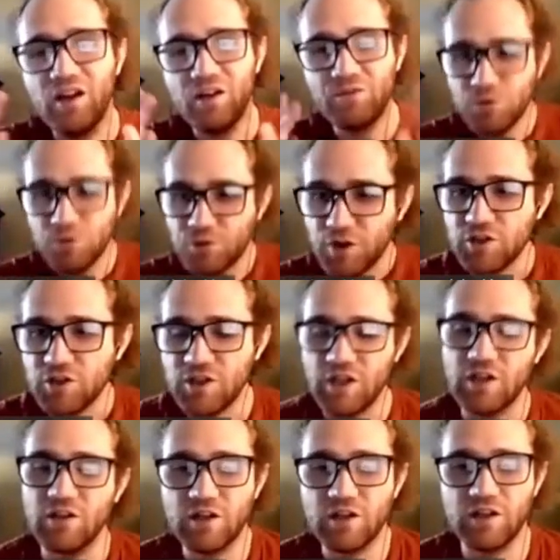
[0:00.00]
Feel free to take a
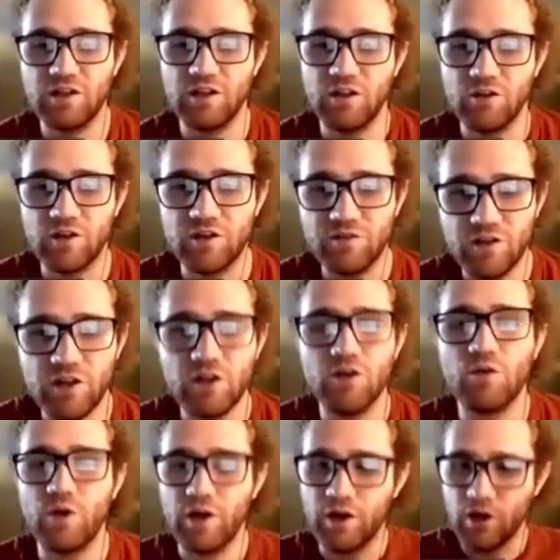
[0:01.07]
look at the longer video
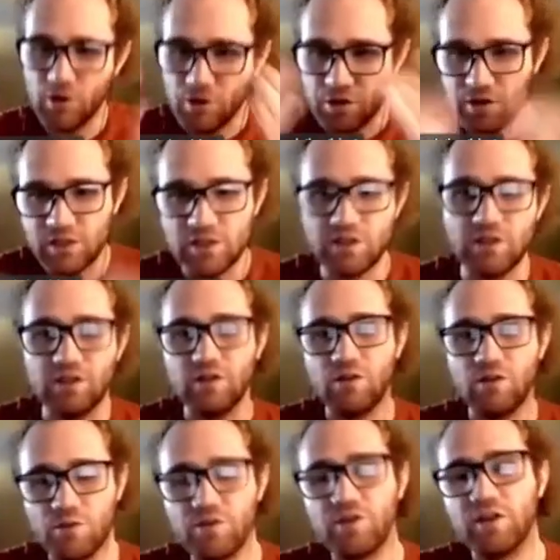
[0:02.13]
where I go this and
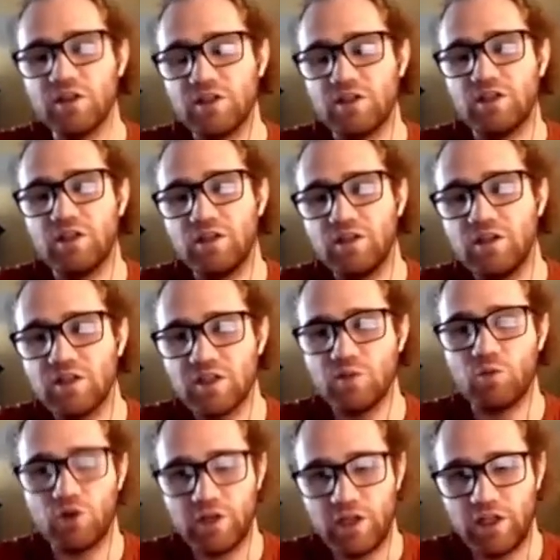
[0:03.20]
through this in, in some
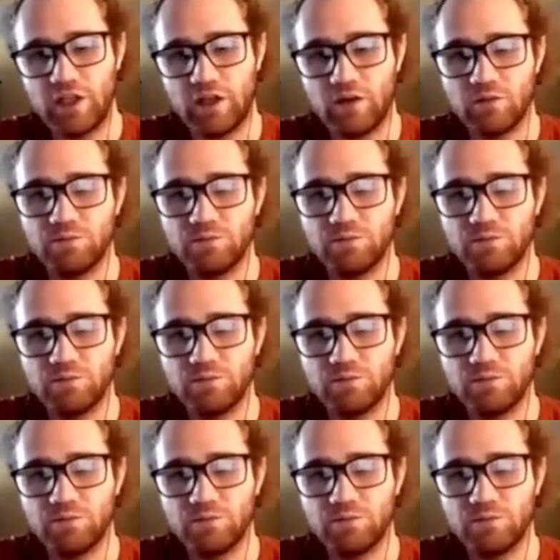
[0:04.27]
more detail.